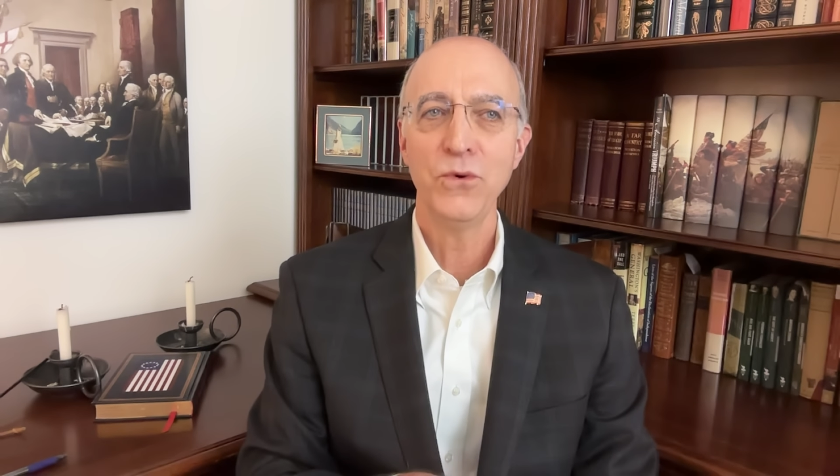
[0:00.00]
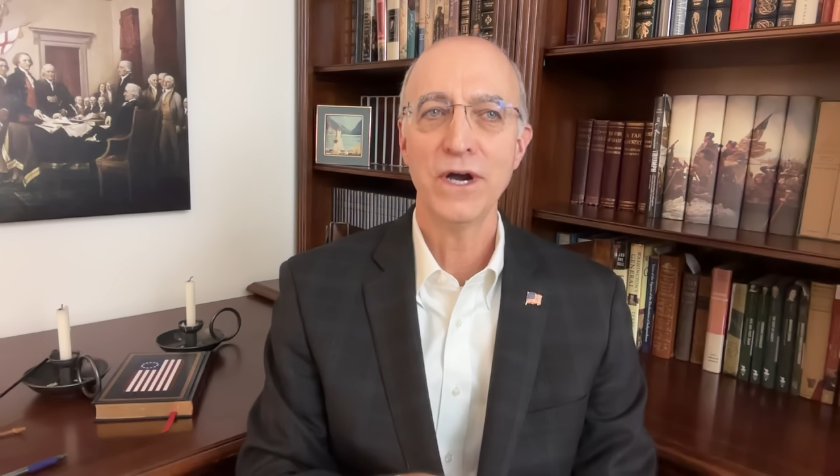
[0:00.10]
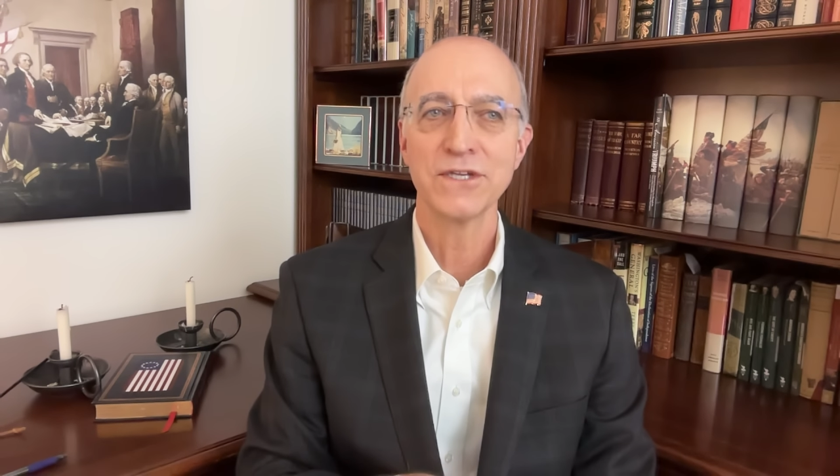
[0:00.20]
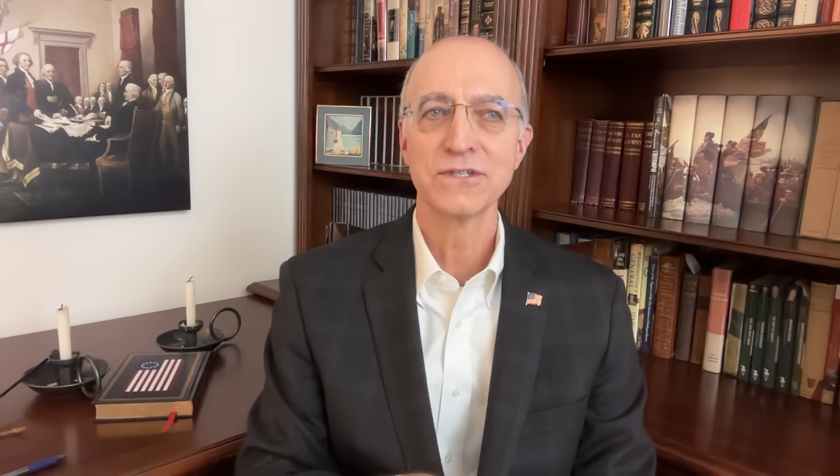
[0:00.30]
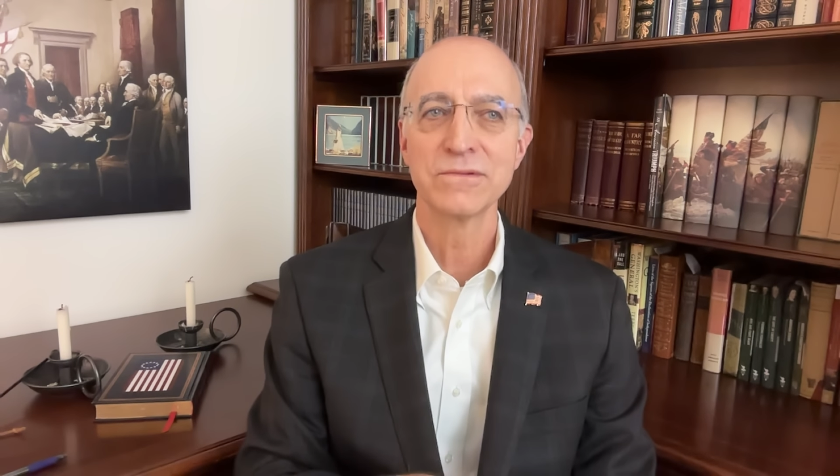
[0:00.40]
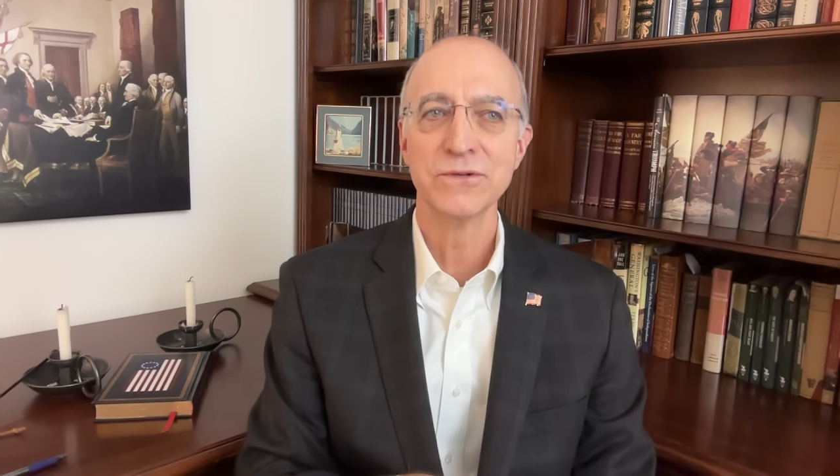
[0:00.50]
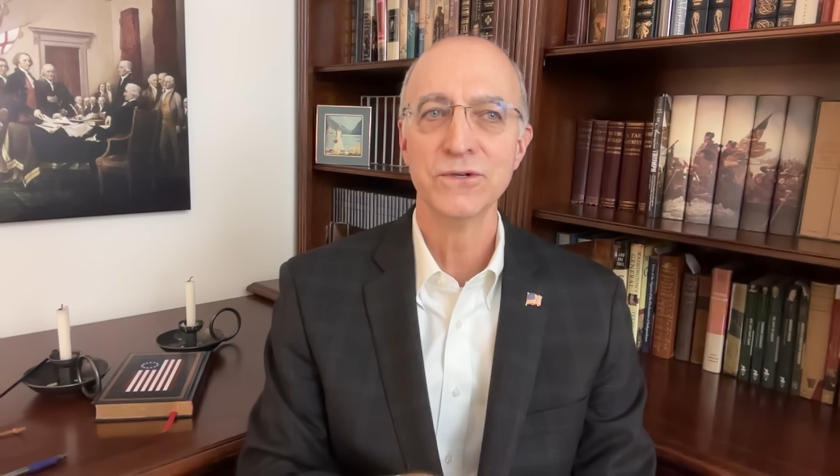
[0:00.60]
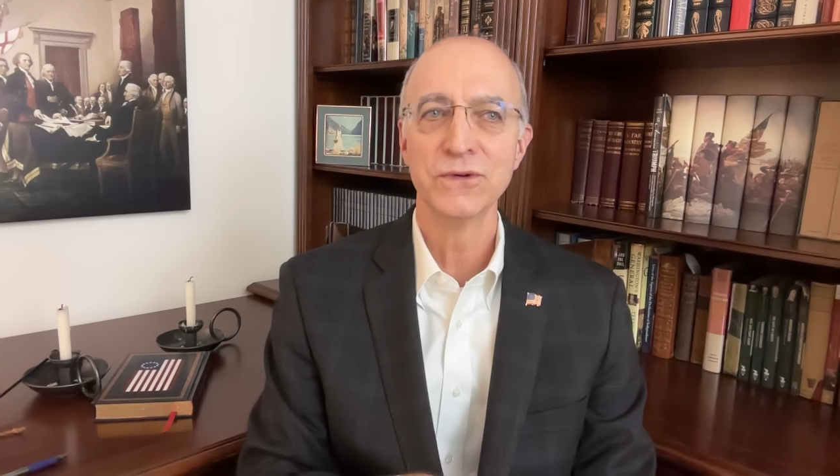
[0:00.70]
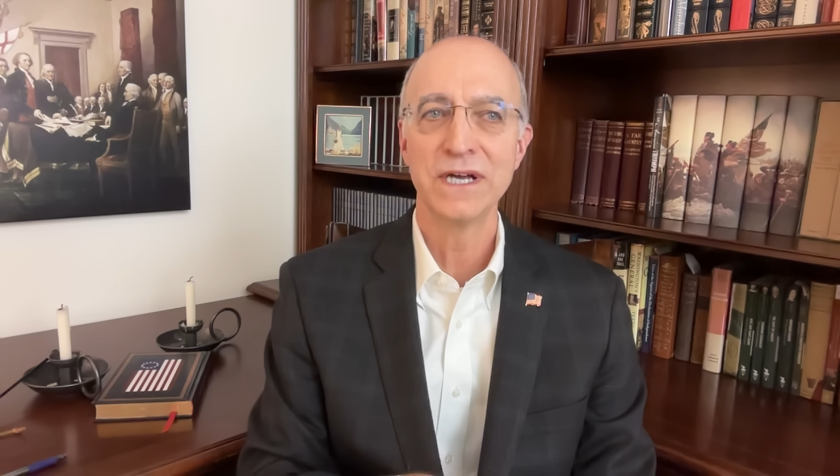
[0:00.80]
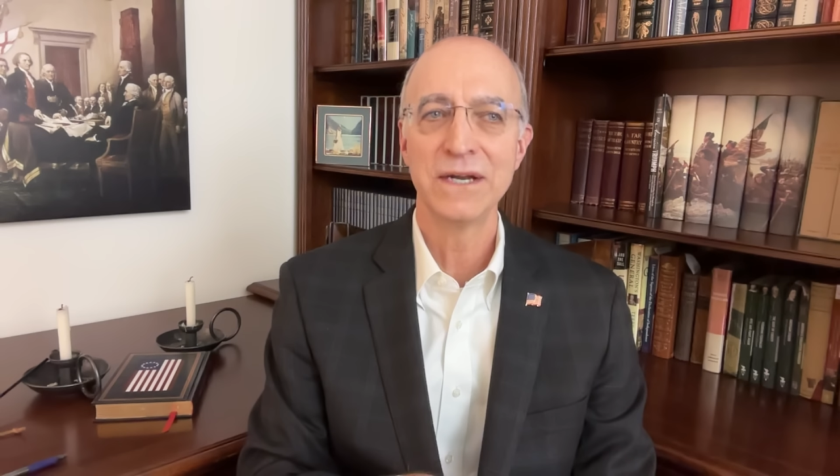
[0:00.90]
walk us
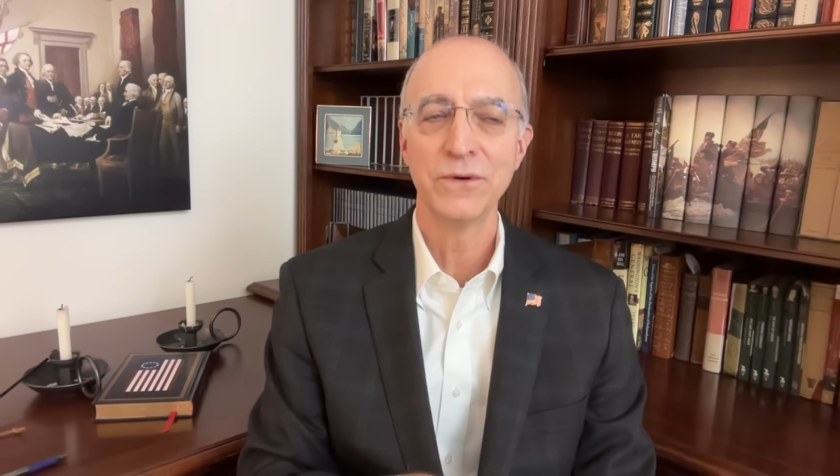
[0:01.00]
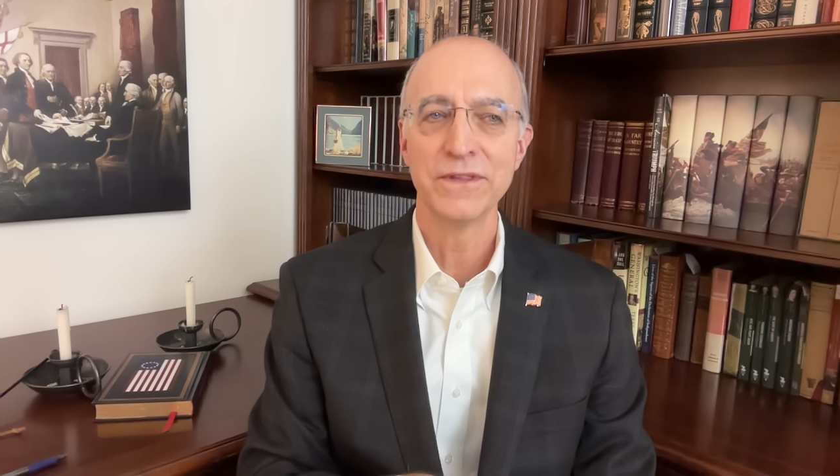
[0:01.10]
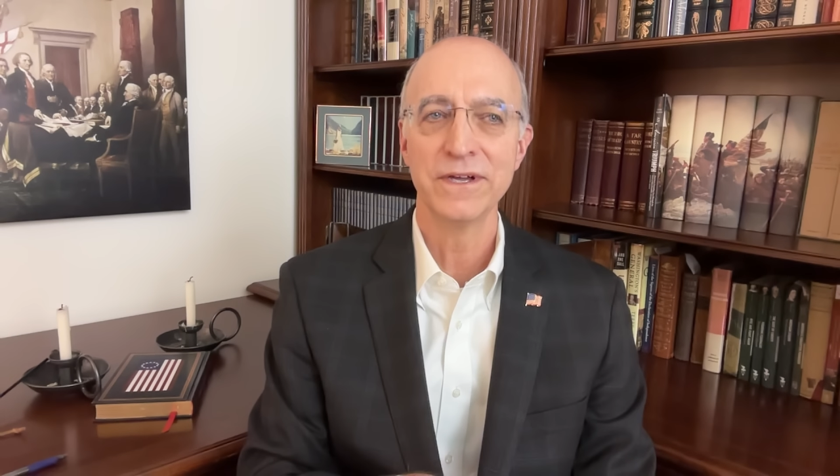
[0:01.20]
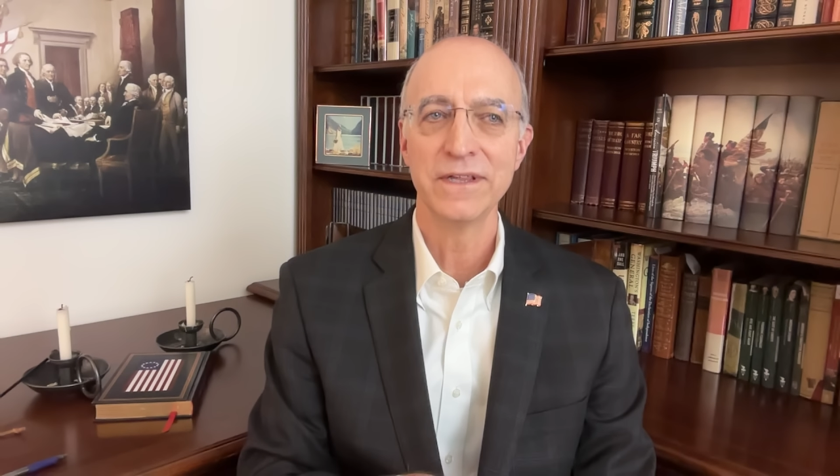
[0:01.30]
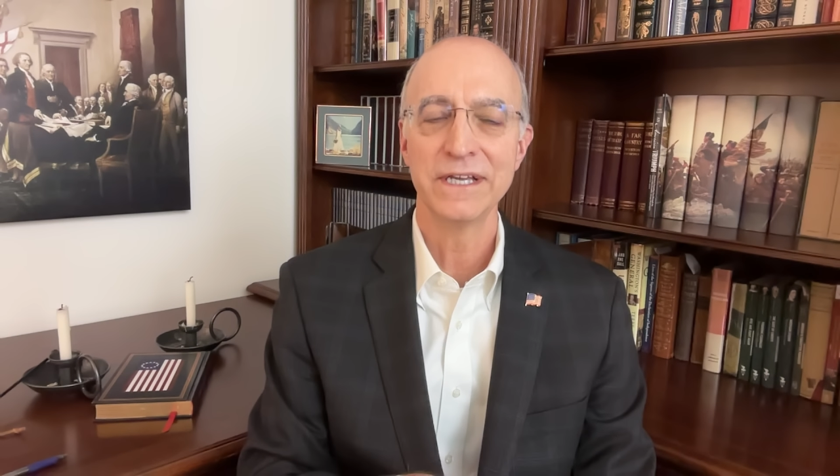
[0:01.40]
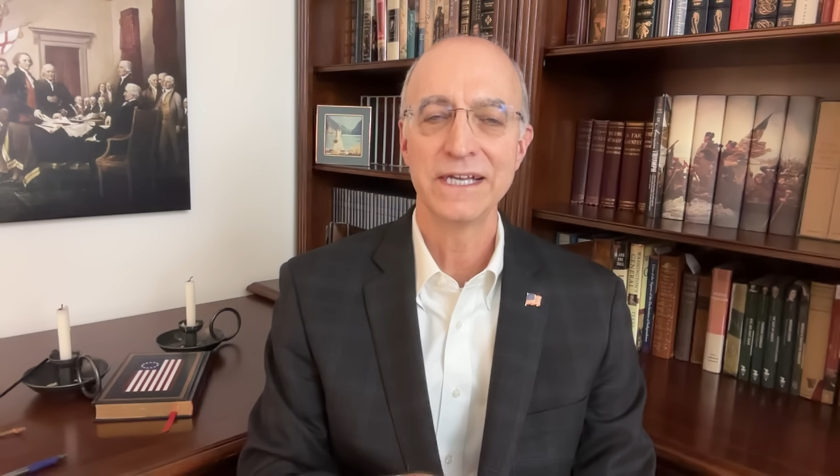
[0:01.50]
through kind of what the